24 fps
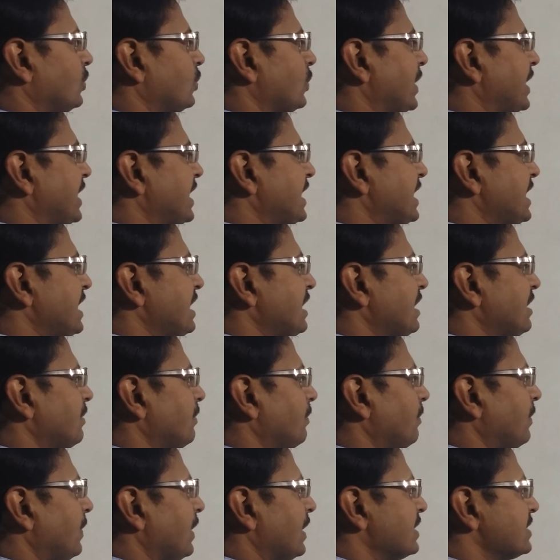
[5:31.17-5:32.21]

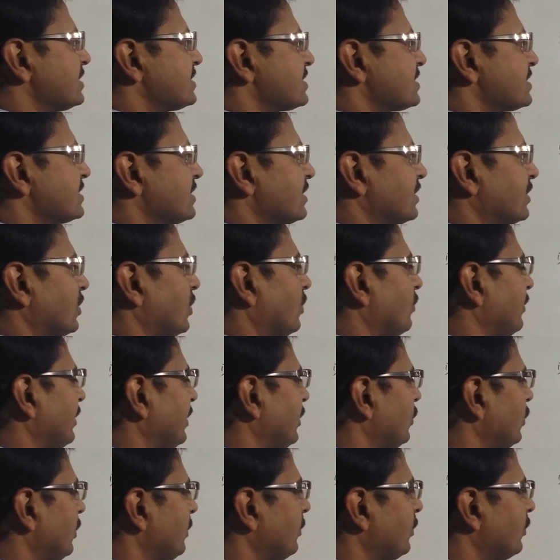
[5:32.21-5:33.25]
20 plus, now
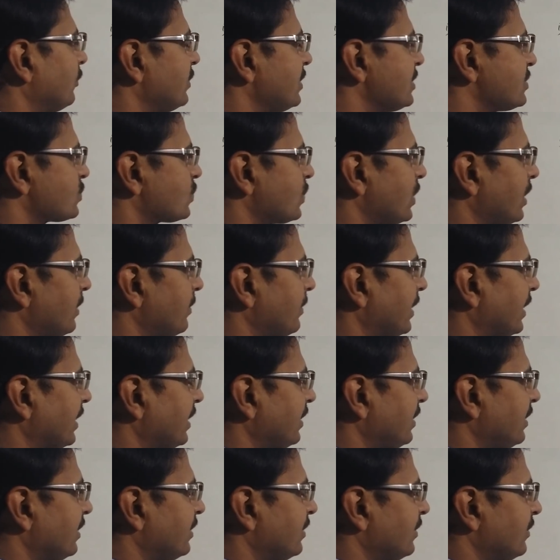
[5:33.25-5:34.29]
when you remove this square
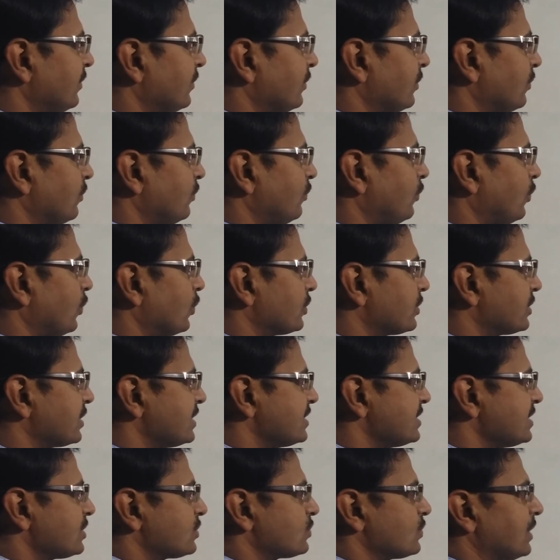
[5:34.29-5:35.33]
bracket, 4
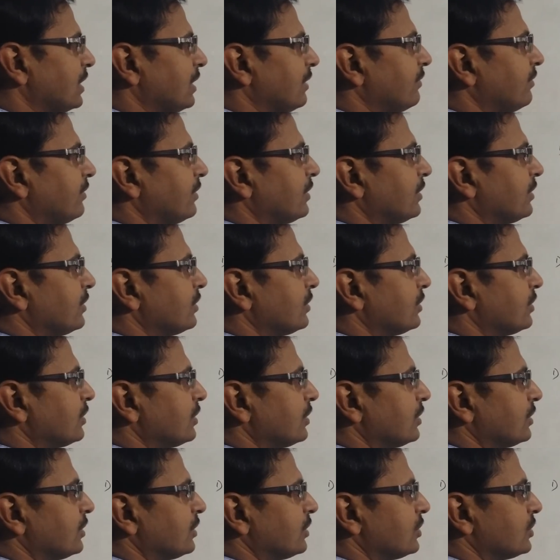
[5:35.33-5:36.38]
3 is 12.
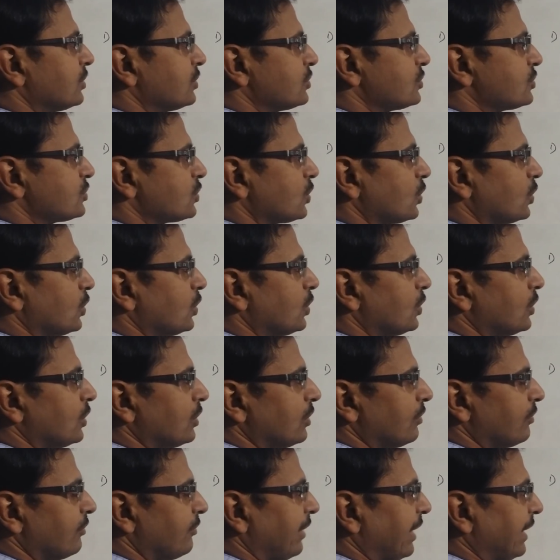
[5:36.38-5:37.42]
So
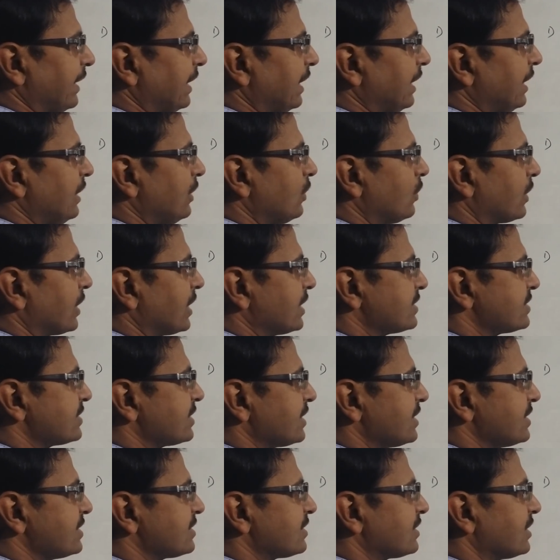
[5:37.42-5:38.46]
finally your
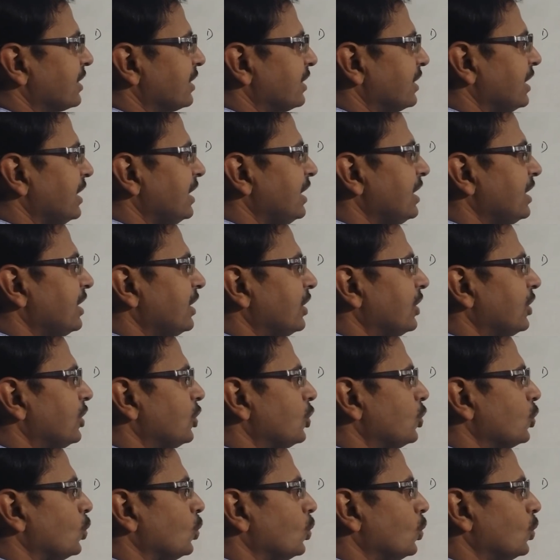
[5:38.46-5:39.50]
answer is
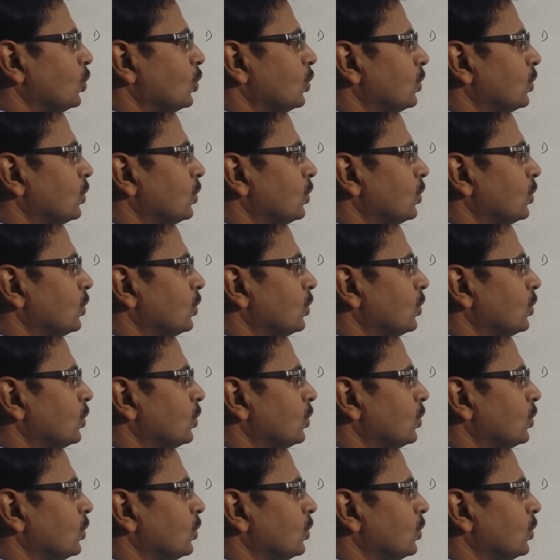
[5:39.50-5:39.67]
32.